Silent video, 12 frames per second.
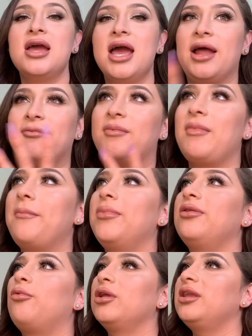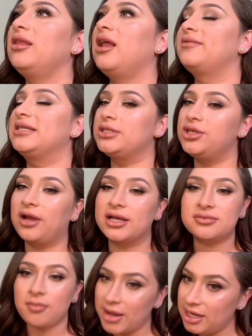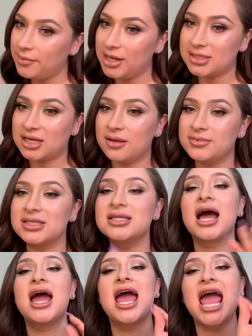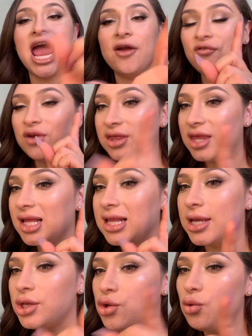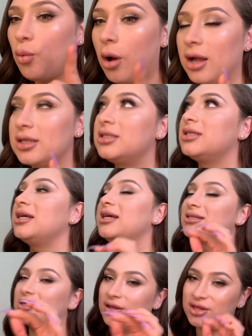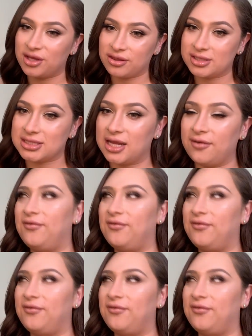And remember, the one thing that I've said to you guys many, many times is that everything that you want is on the other side of